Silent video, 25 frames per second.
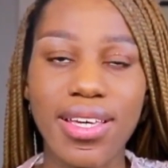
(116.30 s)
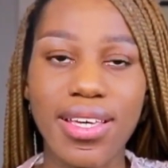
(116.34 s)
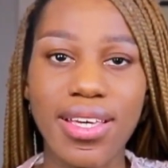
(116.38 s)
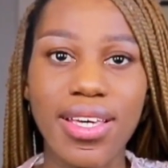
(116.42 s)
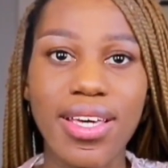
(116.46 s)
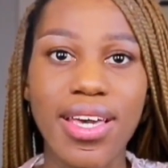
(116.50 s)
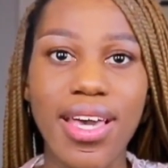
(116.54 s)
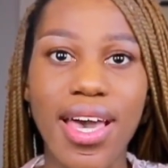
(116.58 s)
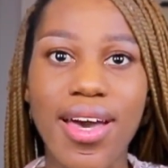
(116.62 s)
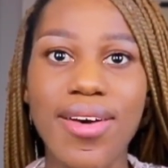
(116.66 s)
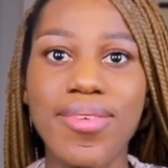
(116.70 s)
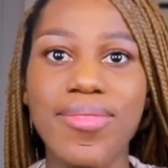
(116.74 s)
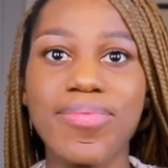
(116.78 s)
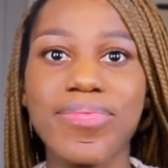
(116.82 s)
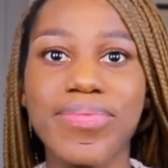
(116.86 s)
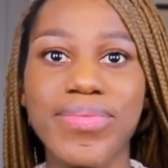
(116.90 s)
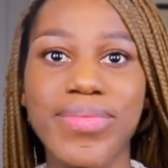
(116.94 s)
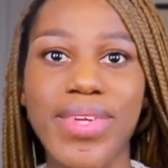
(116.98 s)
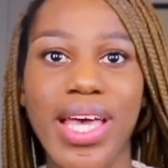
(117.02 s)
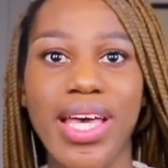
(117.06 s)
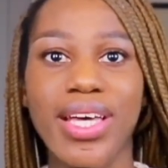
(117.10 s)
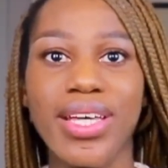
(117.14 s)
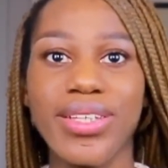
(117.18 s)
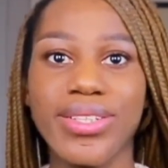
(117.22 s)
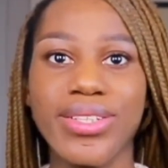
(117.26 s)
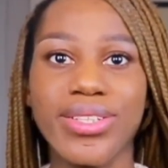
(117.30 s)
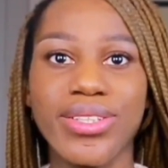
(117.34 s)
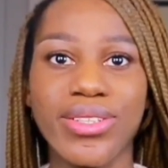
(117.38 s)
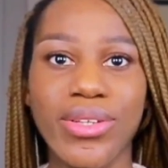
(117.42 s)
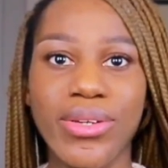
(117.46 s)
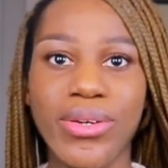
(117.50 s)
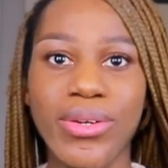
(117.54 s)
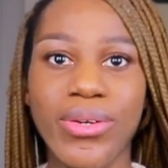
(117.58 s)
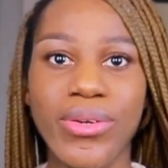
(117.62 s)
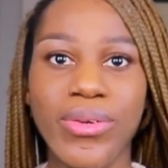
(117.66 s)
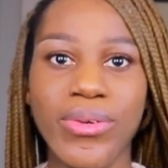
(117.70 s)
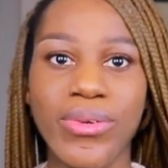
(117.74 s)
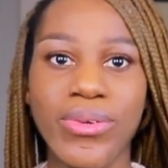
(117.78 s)
Yeah,
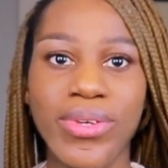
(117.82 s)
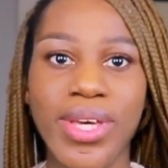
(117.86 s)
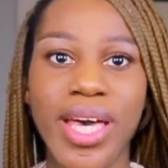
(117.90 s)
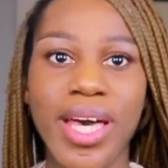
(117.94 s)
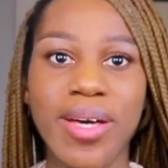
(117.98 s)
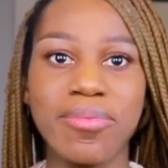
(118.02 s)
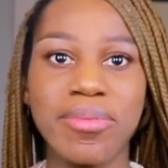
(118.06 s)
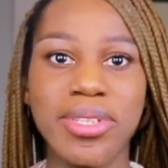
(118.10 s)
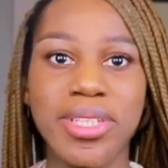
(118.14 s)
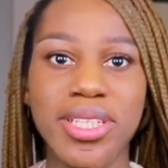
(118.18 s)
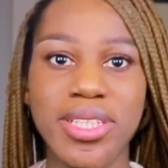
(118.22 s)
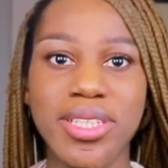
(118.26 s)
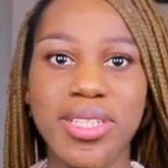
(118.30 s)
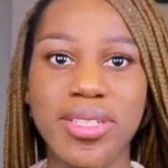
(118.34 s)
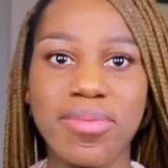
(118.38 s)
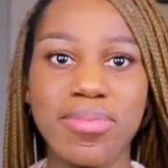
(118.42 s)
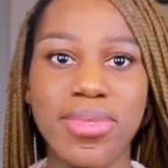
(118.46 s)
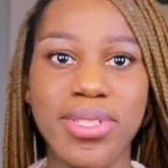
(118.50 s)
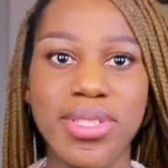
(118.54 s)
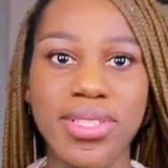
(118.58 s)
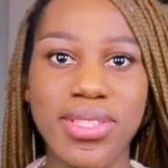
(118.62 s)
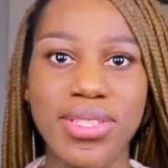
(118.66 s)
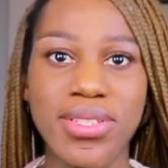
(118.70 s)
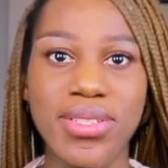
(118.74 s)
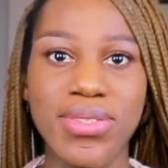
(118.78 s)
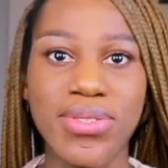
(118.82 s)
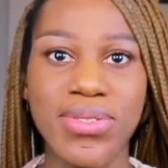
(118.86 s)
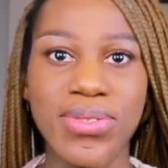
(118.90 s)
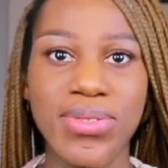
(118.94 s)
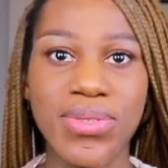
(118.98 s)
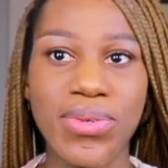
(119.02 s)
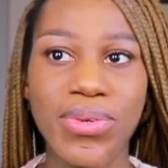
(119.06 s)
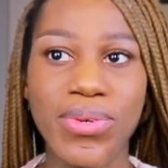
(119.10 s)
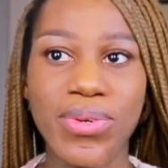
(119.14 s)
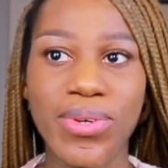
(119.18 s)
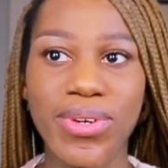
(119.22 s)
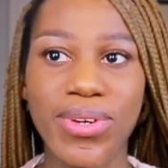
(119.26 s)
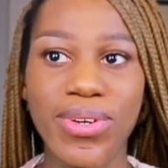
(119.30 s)
so yeah, I'm gonna jump into the
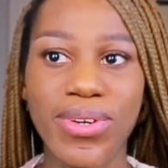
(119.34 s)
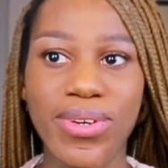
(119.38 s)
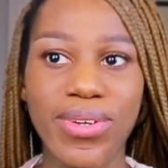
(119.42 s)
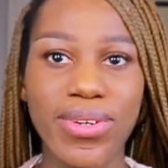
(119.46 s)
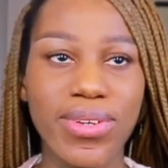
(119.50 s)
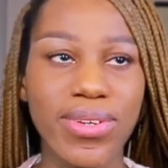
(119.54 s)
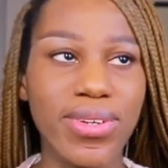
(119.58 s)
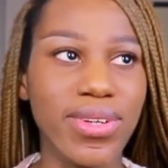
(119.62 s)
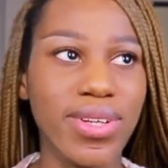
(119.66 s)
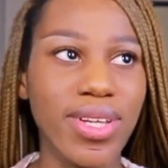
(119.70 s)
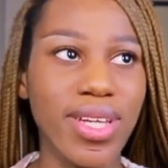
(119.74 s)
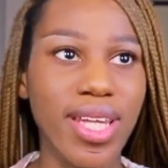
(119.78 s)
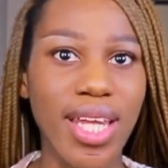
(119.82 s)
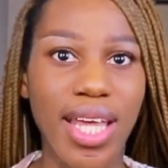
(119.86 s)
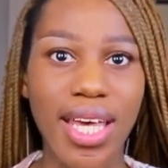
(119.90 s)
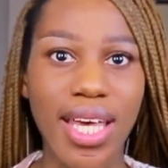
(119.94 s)
tutorial